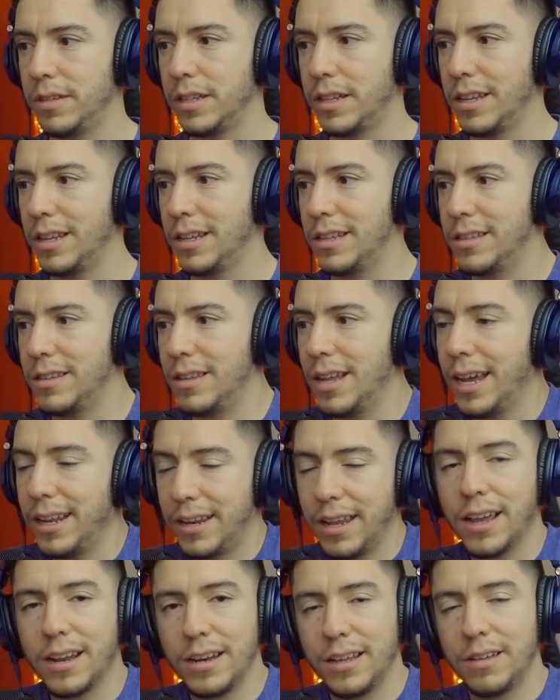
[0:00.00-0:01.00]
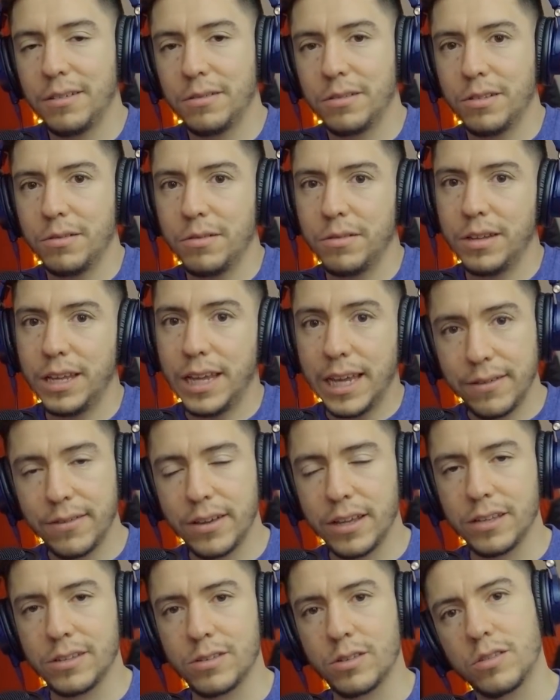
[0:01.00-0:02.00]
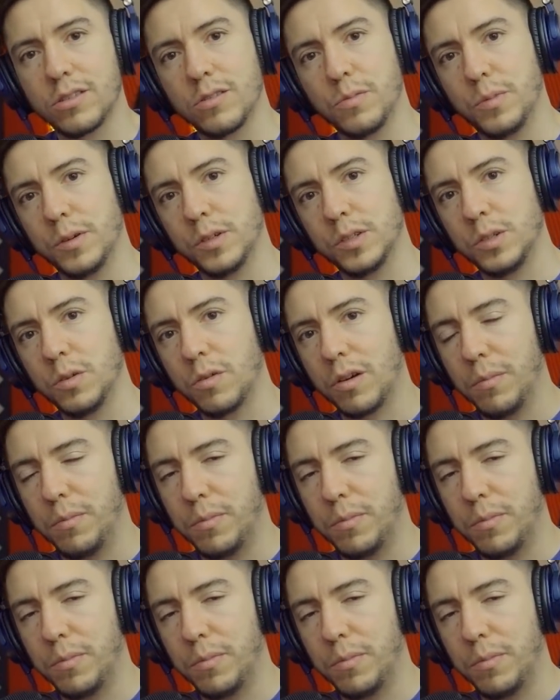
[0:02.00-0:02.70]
it's ideally EV is supposed to